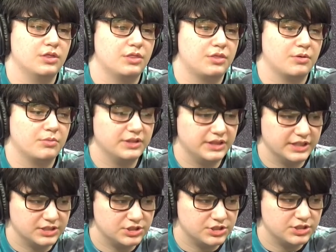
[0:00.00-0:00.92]
the
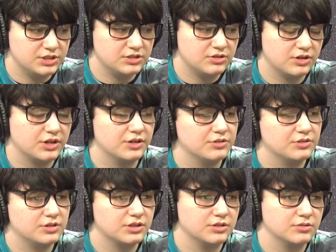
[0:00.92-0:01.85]
religion or
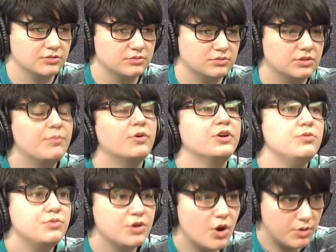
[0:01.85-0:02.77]
the the more you
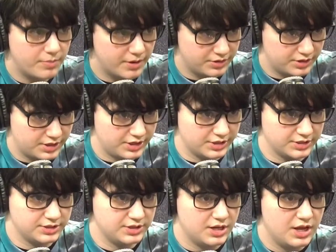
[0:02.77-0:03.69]
know about the
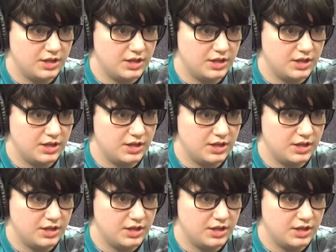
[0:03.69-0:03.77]
curse,